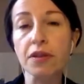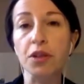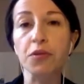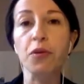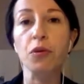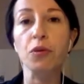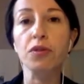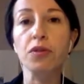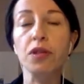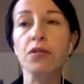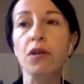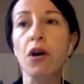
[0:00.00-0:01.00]
that
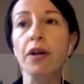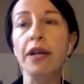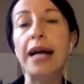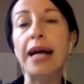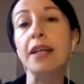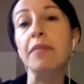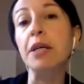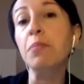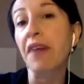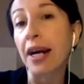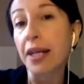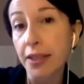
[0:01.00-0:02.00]
focuses on academic
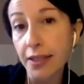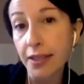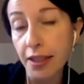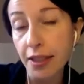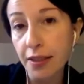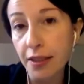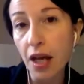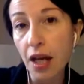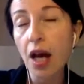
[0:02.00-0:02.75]
practices.